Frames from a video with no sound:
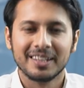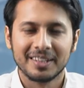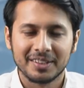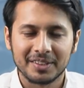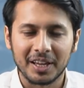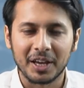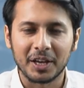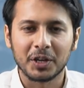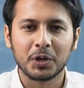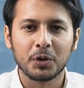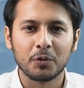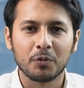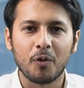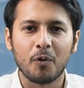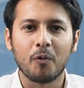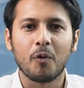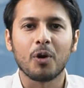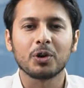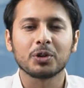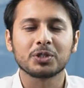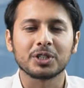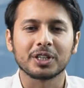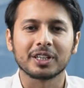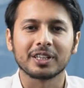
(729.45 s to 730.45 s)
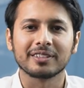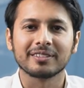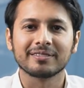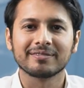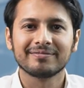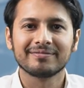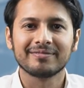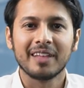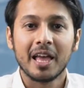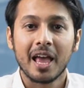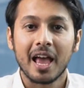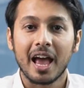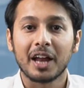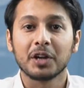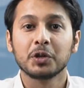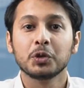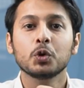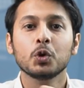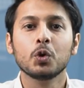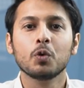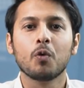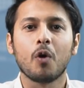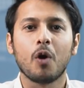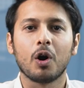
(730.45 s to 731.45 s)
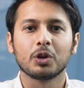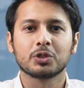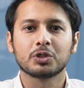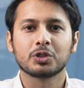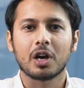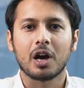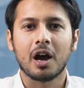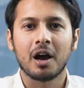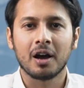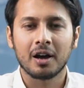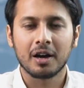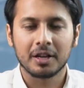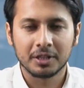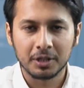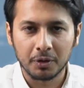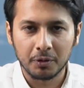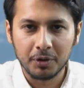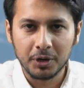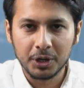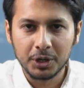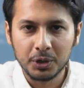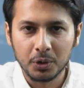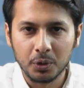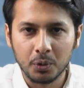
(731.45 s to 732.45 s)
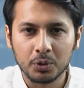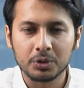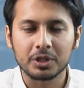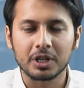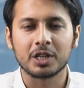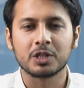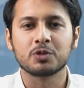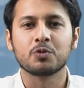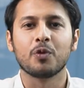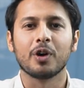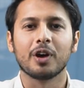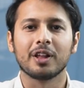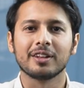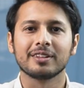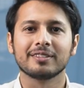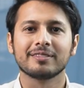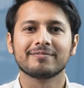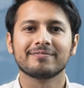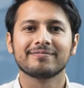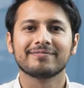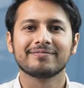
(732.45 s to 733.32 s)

Thank you for watching and do watch our other videos as well.